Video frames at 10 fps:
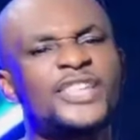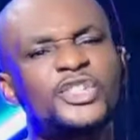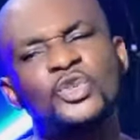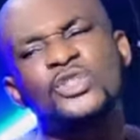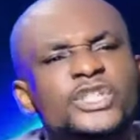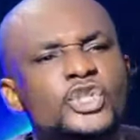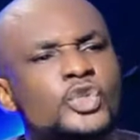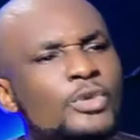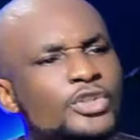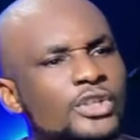no excuse to say the
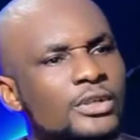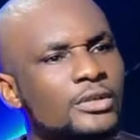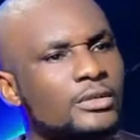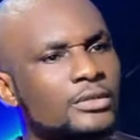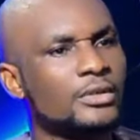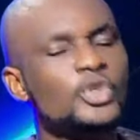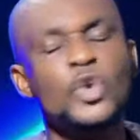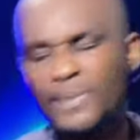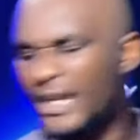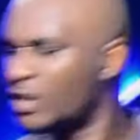heat is too much.
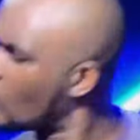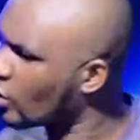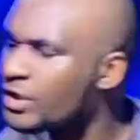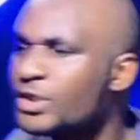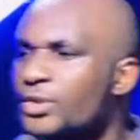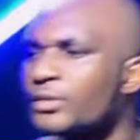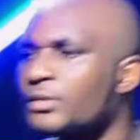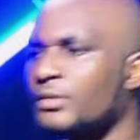You bet you continue.